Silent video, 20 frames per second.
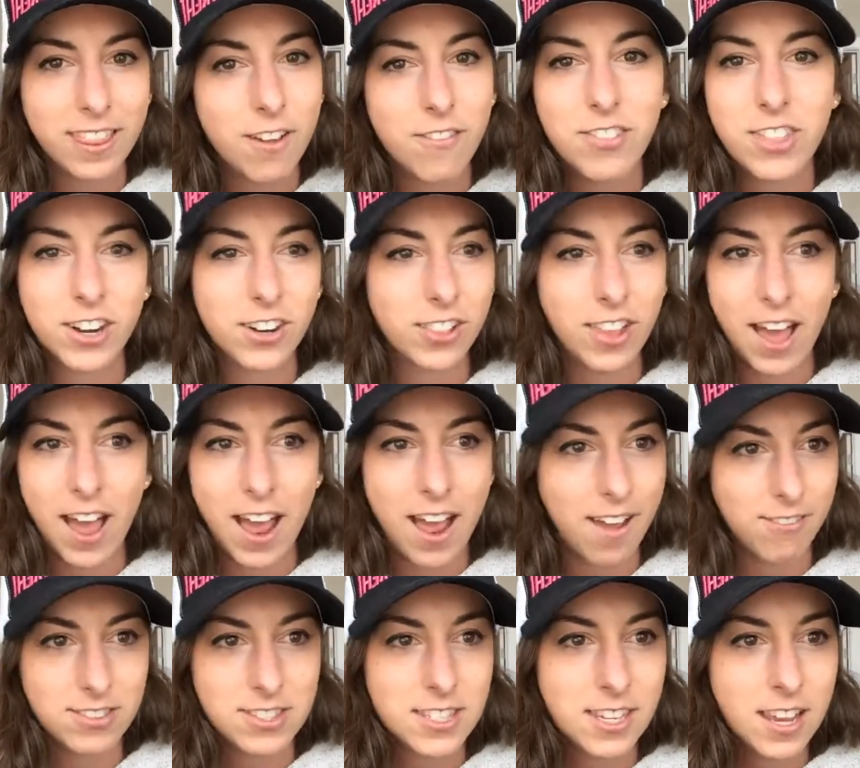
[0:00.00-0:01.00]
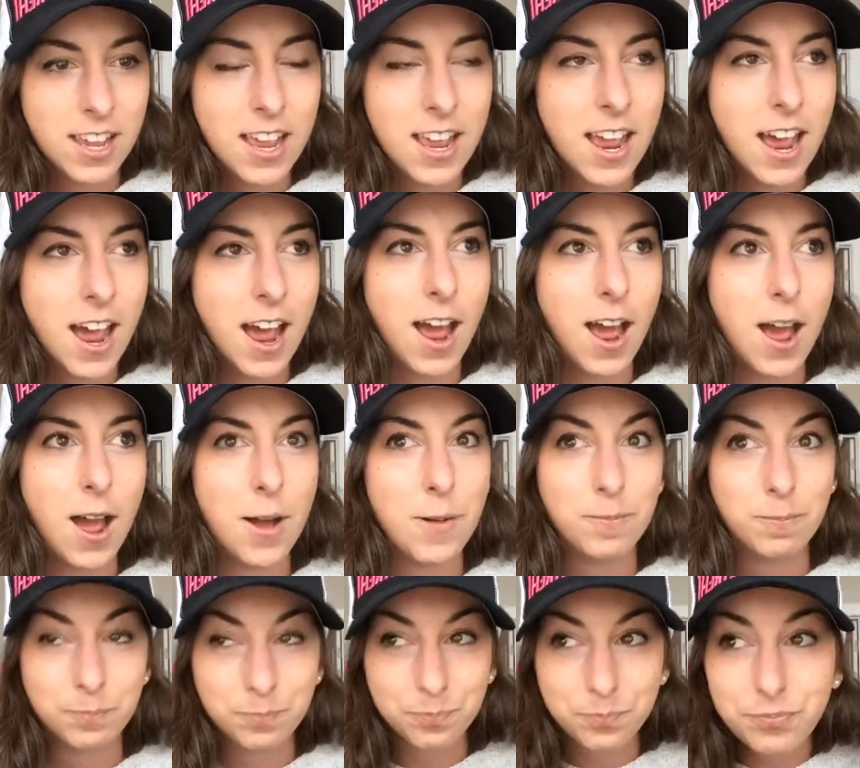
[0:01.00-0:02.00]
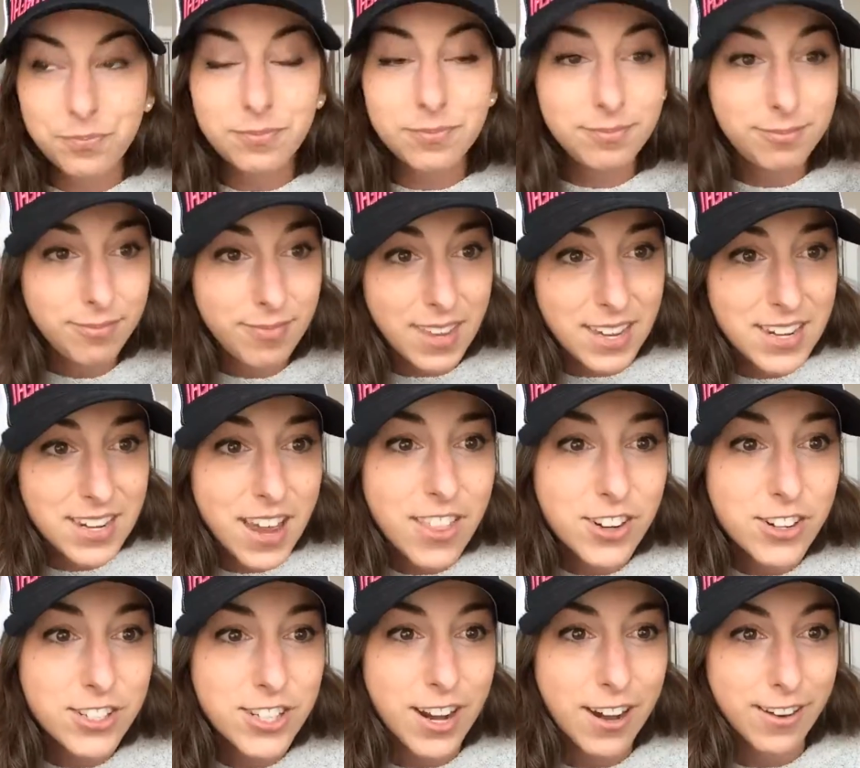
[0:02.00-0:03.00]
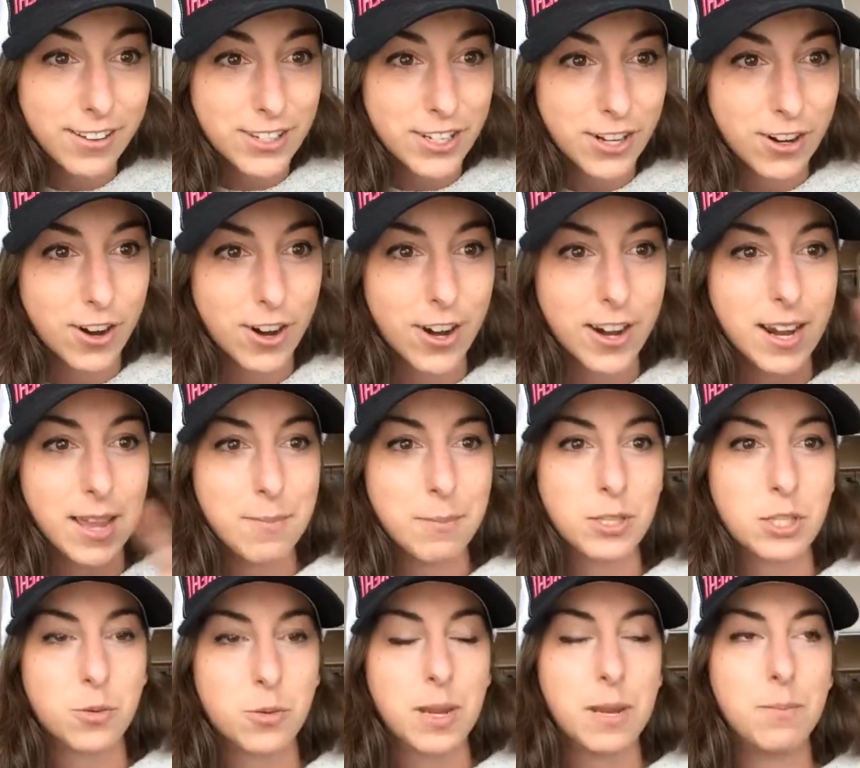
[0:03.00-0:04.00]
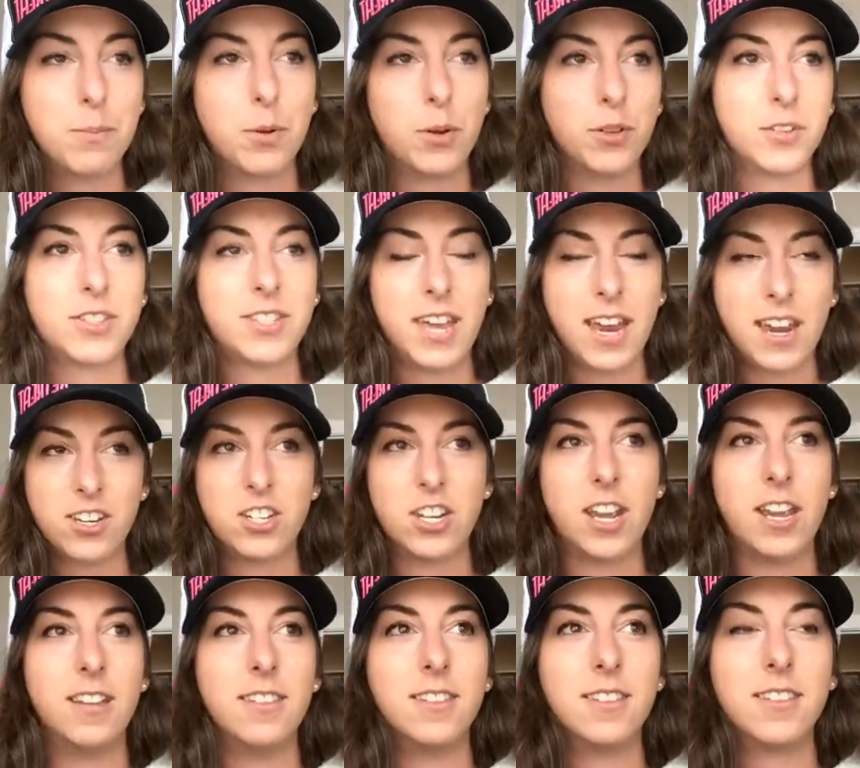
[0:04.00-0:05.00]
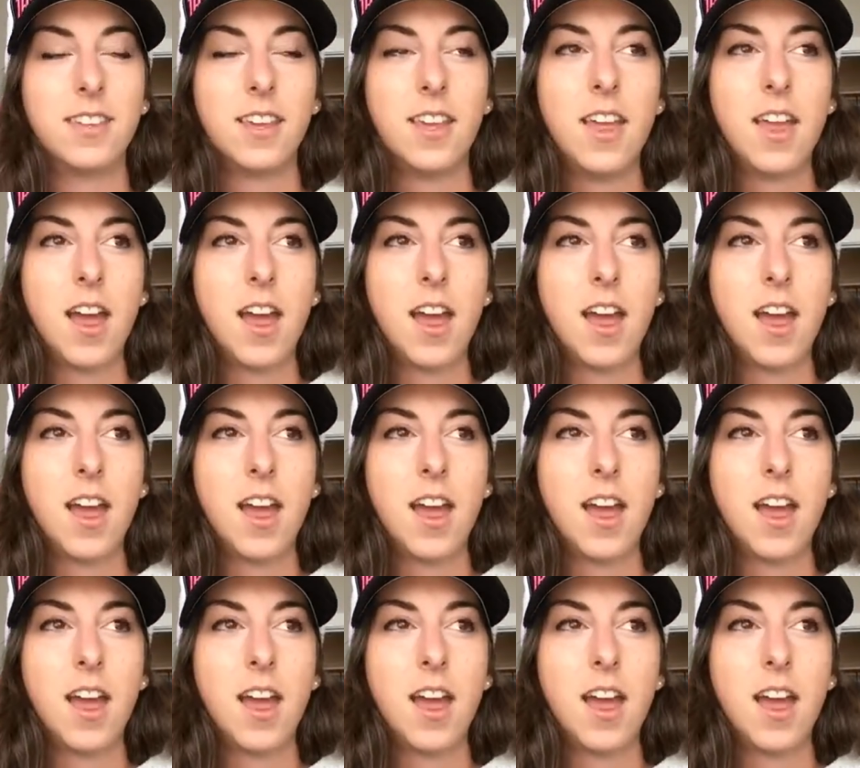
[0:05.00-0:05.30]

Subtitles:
their lives. Another shout out to her, in between both sessions,